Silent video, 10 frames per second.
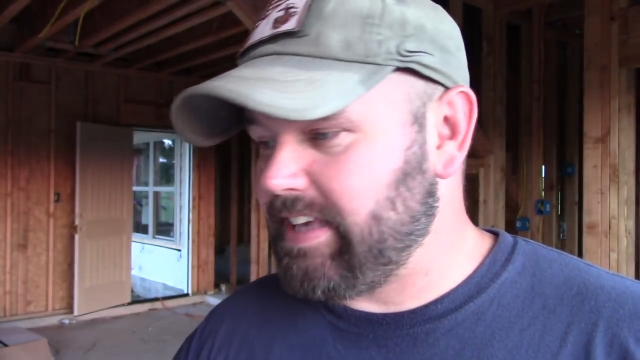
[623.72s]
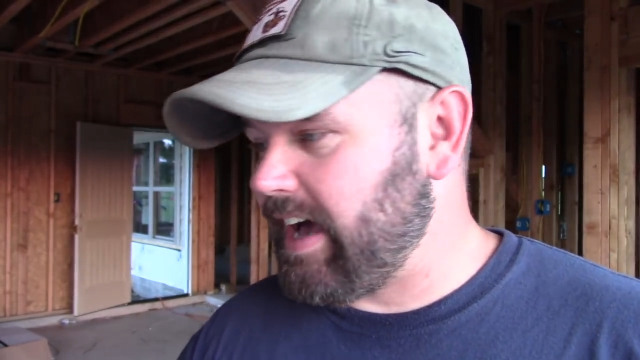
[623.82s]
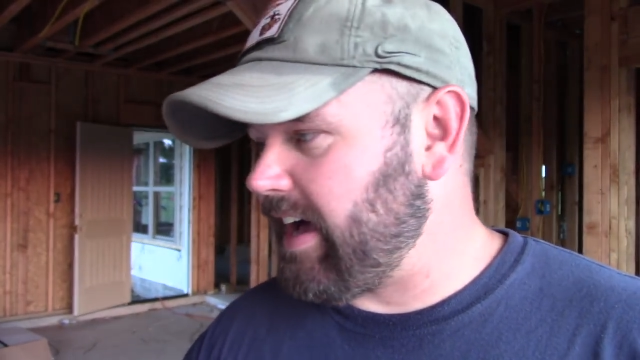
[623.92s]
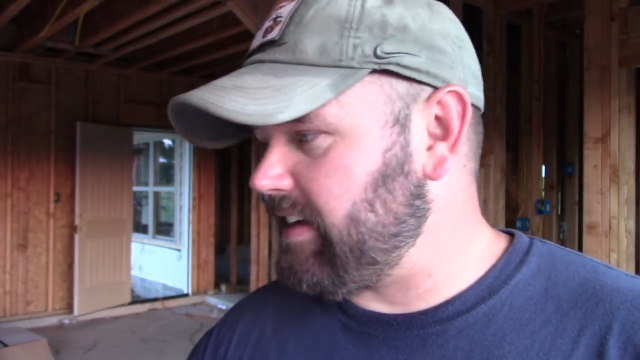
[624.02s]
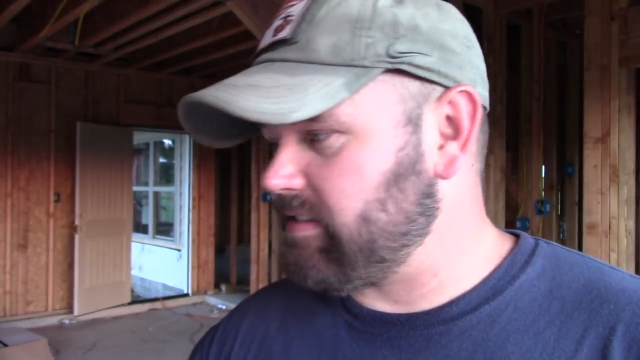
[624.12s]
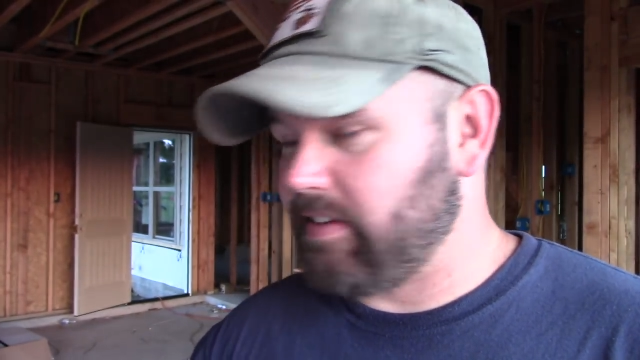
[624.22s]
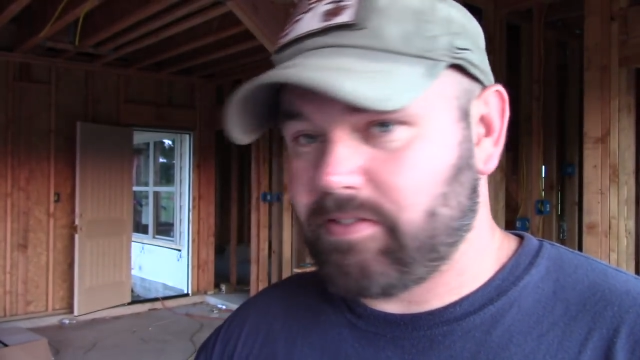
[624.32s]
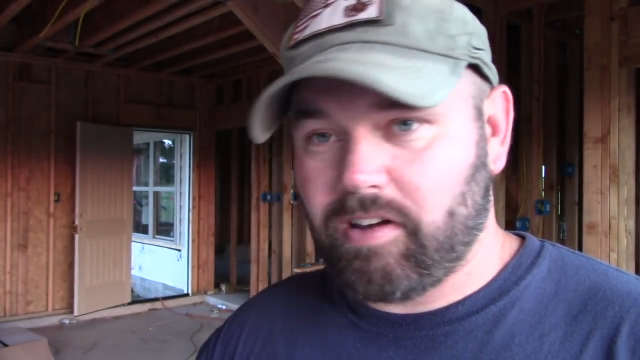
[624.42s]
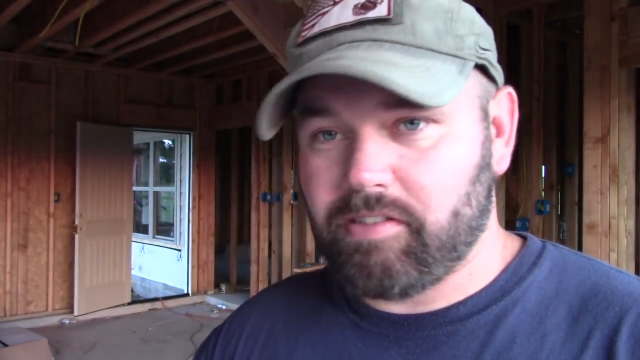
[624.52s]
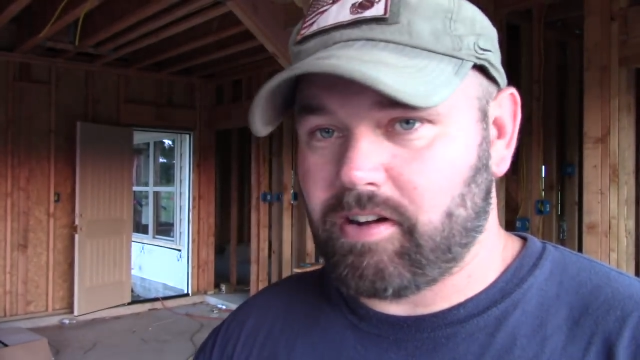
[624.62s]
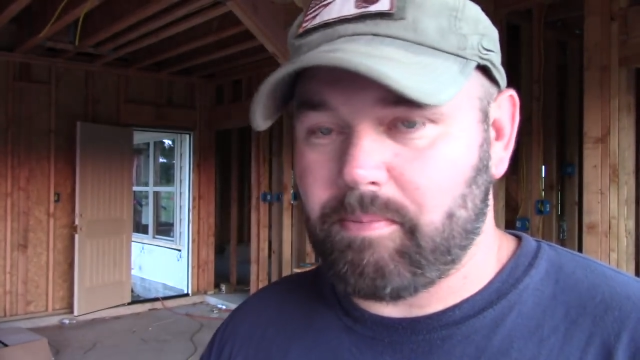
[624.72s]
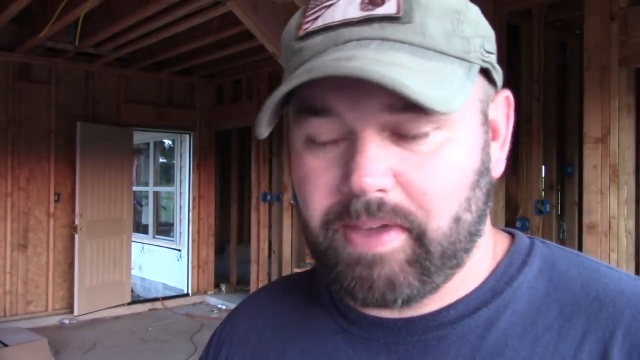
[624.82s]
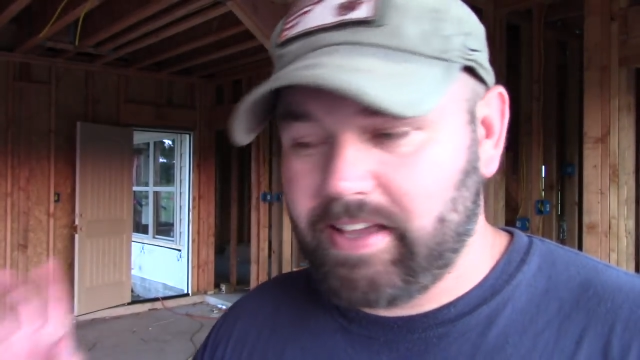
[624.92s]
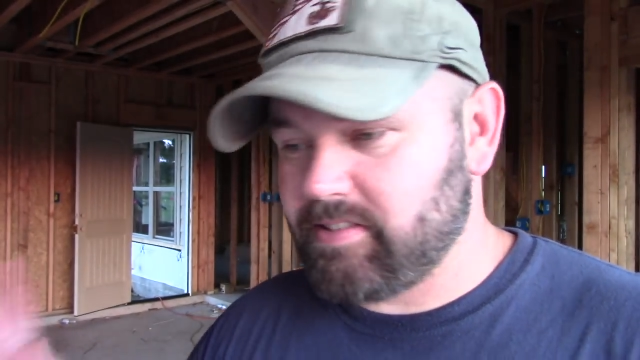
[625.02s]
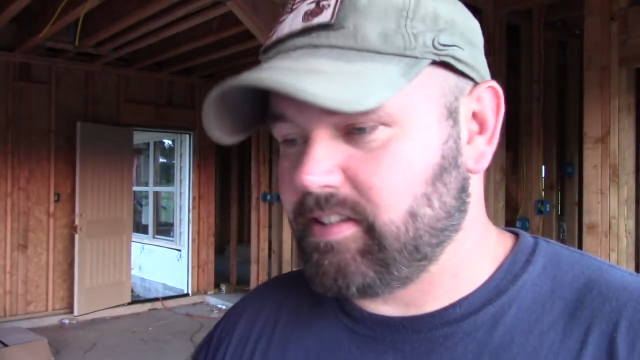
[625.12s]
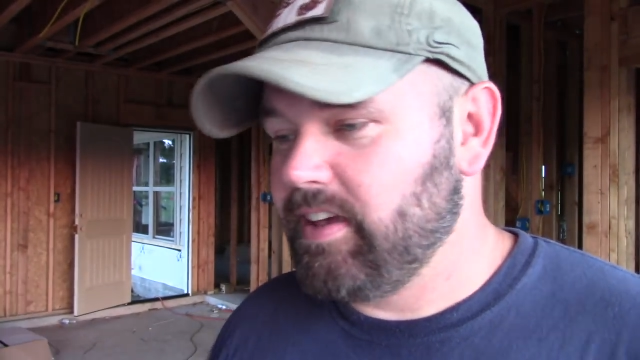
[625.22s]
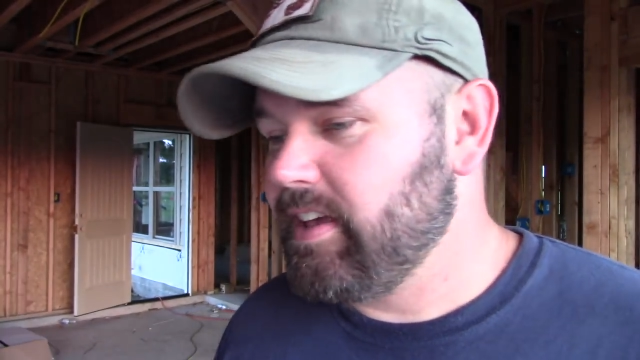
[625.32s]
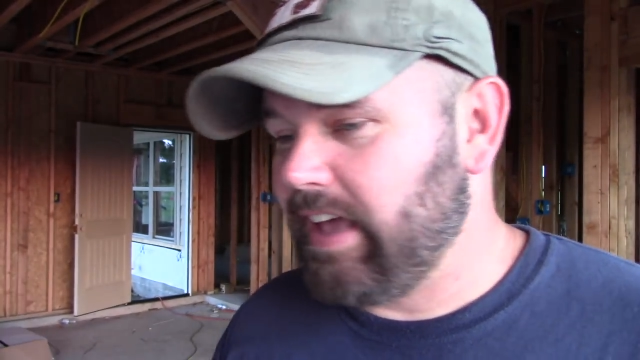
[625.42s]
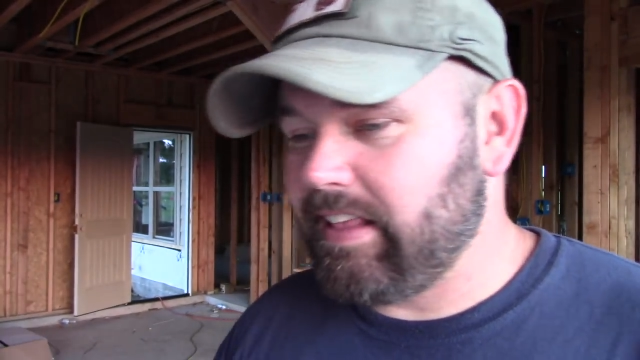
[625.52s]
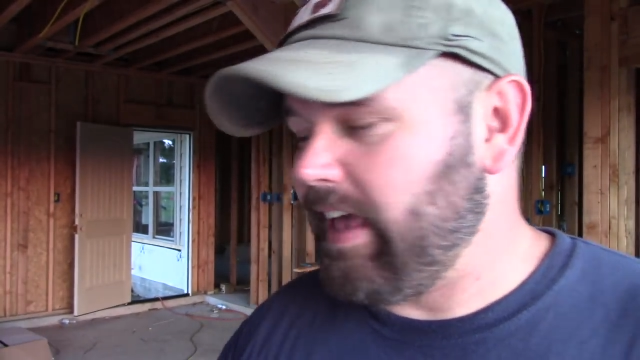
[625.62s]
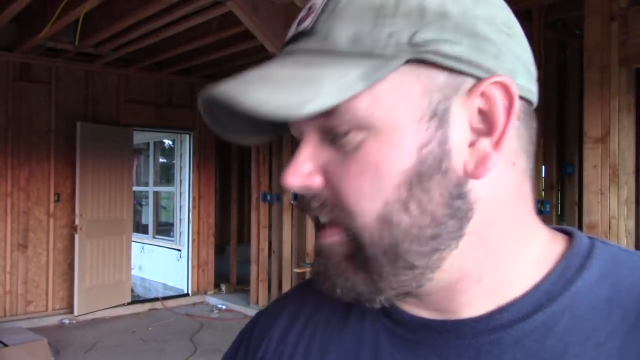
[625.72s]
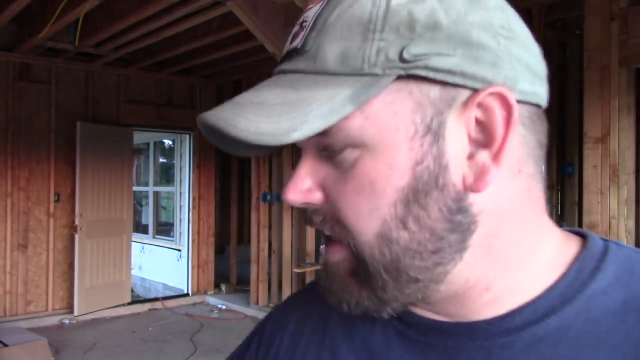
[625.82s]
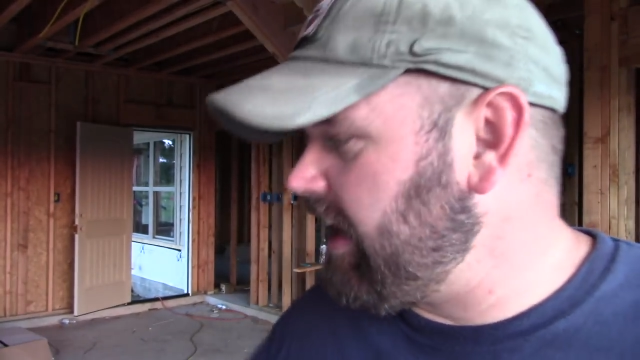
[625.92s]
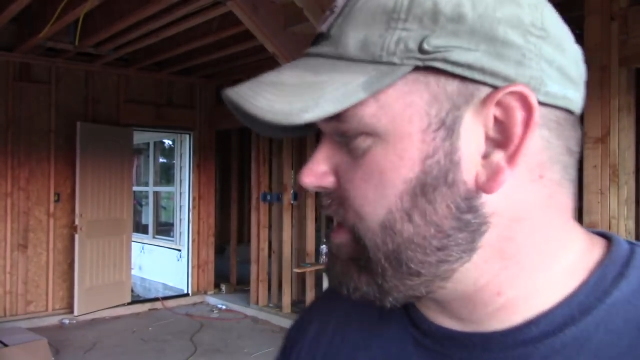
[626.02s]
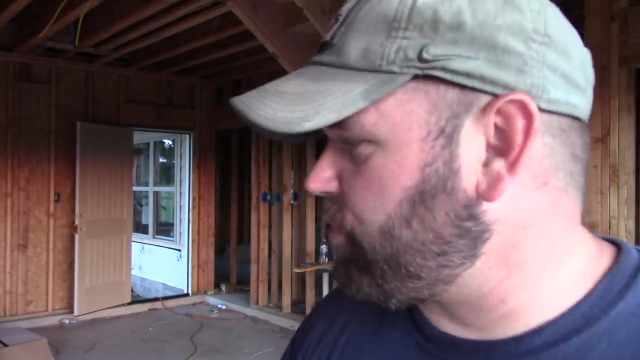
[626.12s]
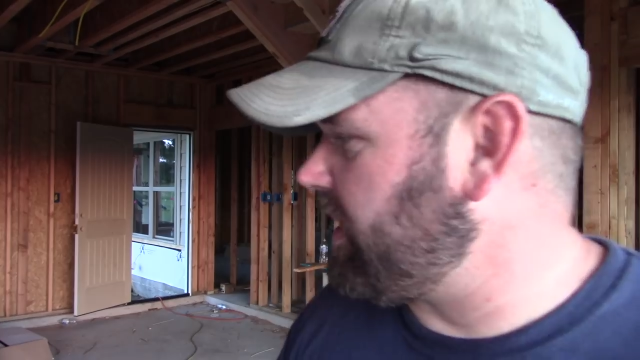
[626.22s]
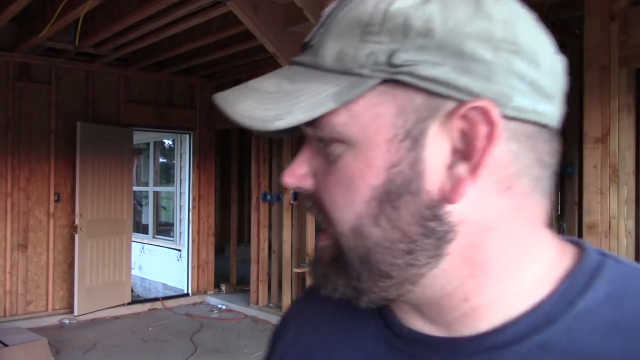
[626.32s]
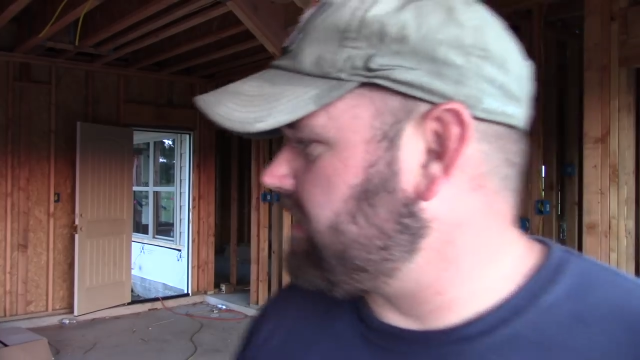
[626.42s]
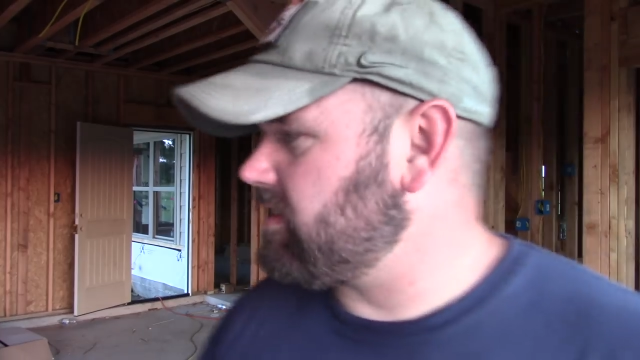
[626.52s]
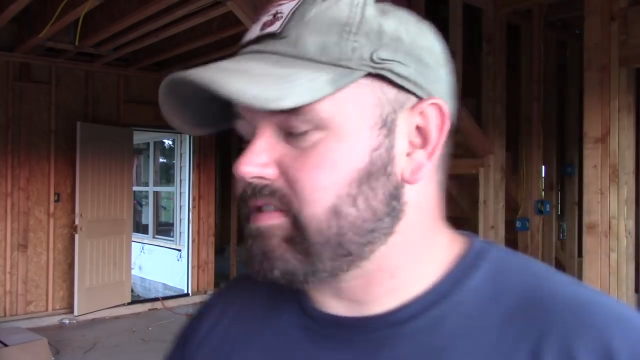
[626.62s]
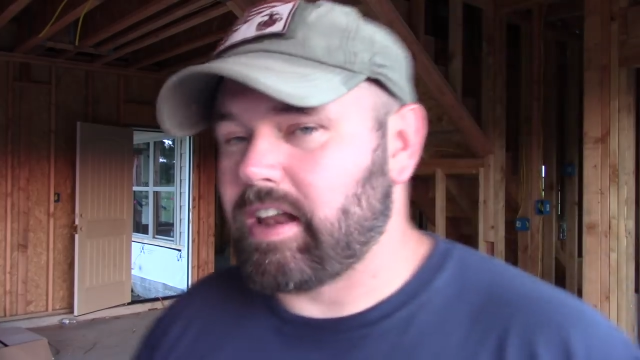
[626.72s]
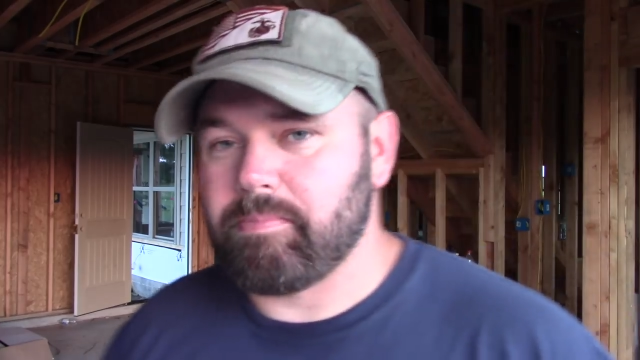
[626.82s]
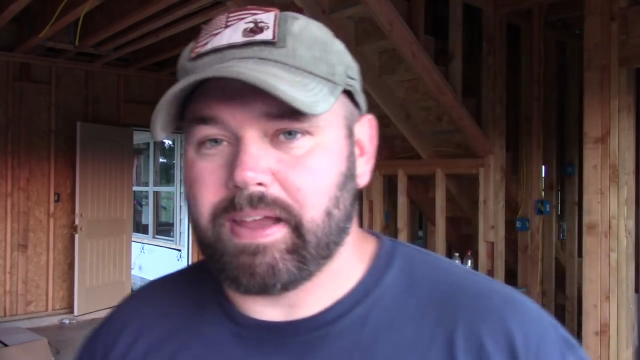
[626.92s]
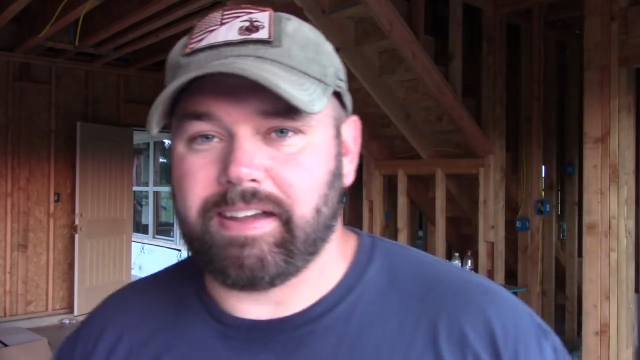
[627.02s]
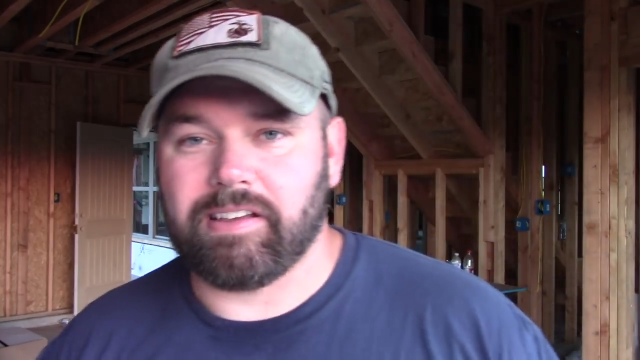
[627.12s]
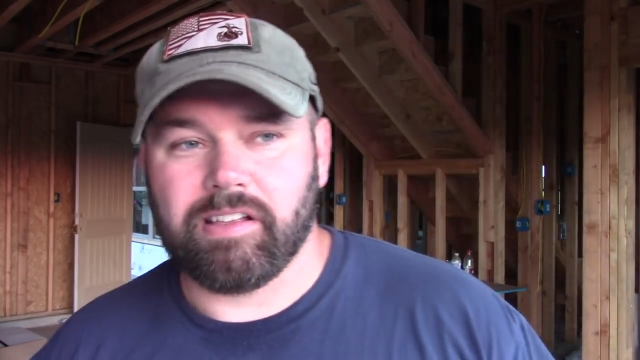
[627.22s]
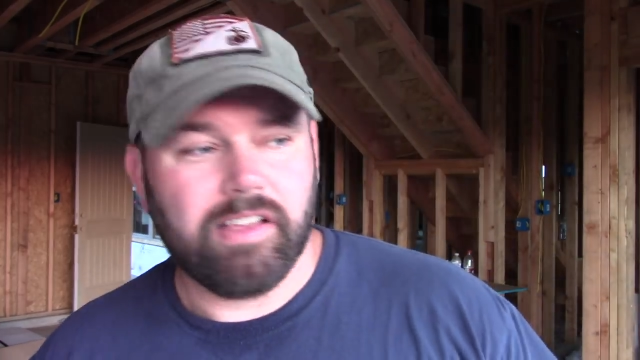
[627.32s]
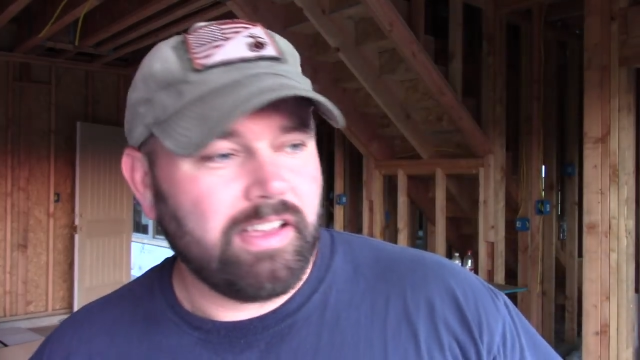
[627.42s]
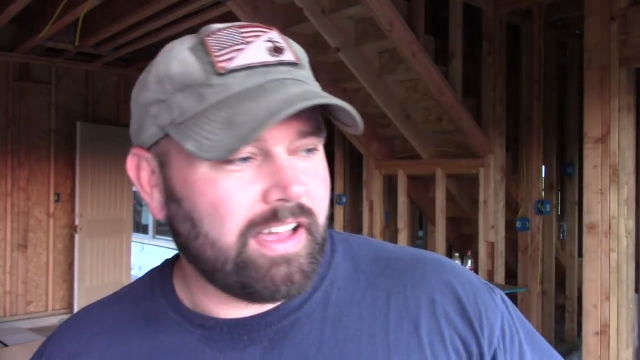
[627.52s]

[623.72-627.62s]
guys left all their, I mean, it's, it, it, it is what it is. It's not a big deal.